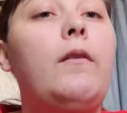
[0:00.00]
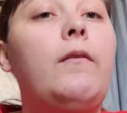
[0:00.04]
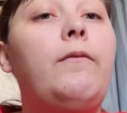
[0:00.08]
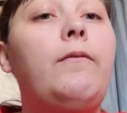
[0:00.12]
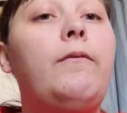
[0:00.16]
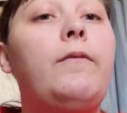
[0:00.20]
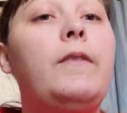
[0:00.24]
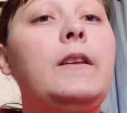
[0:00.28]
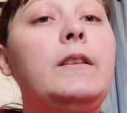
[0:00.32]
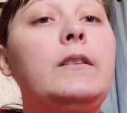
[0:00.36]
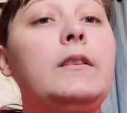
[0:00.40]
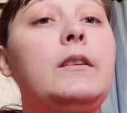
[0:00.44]

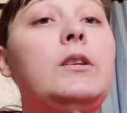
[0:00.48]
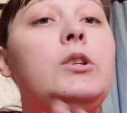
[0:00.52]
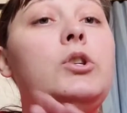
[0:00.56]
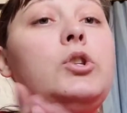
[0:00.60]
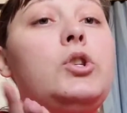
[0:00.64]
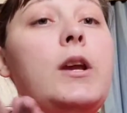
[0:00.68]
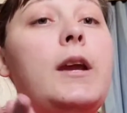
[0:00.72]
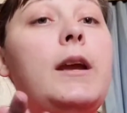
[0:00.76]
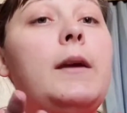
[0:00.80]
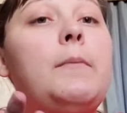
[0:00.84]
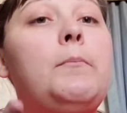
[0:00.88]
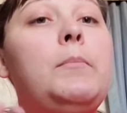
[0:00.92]
fencing
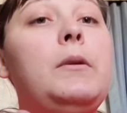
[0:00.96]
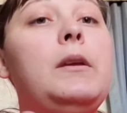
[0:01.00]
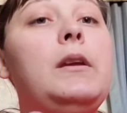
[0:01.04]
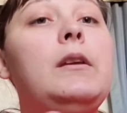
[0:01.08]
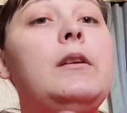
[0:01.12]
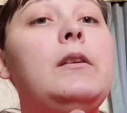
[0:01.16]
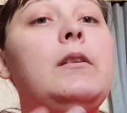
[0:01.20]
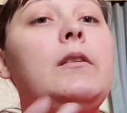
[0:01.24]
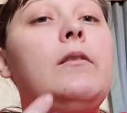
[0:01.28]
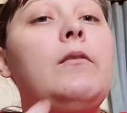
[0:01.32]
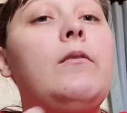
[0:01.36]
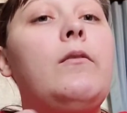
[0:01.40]

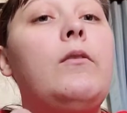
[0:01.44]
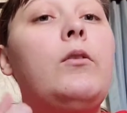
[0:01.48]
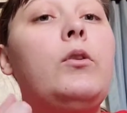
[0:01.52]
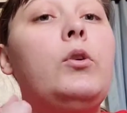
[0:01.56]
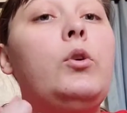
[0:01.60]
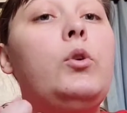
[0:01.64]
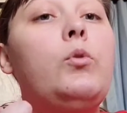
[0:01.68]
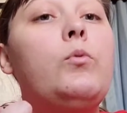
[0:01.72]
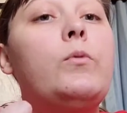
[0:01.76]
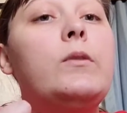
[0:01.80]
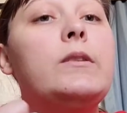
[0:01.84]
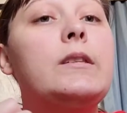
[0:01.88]
champion
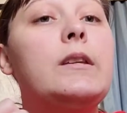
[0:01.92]
who